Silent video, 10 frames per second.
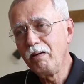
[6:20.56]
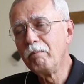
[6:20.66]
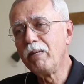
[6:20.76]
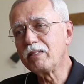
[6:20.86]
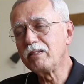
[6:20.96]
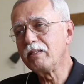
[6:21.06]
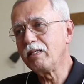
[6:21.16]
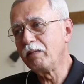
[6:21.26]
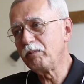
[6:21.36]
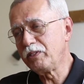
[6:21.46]
But
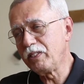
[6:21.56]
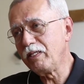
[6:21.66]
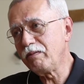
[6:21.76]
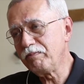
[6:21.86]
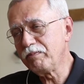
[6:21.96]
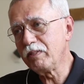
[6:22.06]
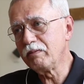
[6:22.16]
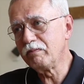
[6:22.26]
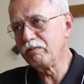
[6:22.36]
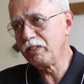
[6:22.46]
I would say
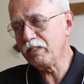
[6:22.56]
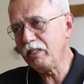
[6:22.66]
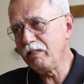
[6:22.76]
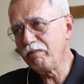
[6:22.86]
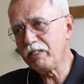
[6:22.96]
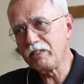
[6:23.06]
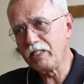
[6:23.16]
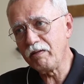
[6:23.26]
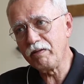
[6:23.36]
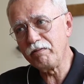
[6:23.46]
I'm certainly
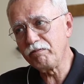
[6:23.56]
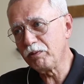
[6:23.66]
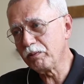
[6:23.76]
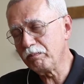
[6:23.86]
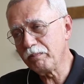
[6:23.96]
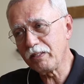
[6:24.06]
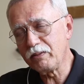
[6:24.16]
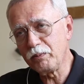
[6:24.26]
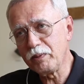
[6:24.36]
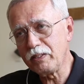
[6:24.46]
vegetarian for about
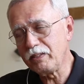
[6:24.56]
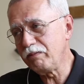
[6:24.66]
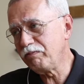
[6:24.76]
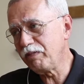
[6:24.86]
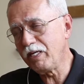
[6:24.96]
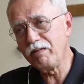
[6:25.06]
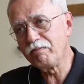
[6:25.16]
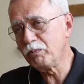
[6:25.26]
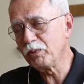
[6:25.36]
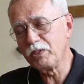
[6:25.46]

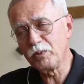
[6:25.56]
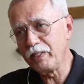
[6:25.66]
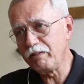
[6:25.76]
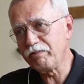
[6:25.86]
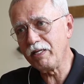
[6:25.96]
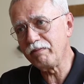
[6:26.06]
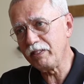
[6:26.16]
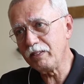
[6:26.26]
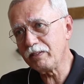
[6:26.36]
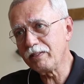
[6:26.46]
25, more than 25
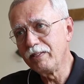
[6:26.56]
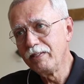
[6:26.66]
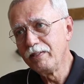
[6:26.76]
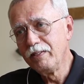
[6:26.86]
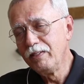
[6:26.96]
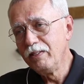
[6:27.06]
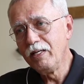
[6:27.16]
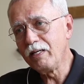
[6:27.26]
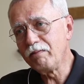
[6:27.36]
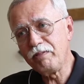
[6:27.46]
years,
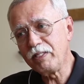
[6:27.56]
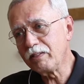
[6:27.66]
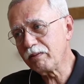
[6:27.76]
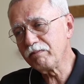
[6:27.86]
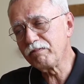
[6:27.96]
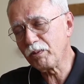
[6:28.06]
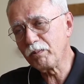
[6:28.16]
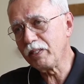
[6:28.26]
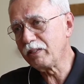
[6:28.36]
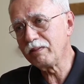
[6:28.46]
and vegan for
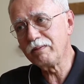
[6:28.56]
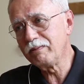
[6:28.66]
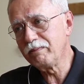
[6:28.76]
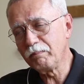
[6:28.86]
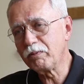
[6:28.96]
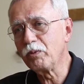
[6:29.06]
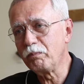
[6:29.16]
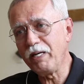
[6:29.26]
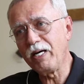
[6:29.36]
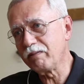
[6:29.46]
quite a
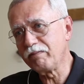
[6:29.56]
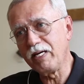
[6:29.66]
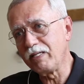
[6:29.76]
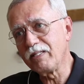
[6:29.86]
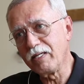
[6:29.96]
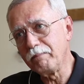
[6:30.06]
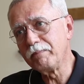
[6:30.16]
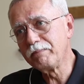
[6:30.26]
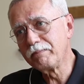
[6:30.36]
good part of that time.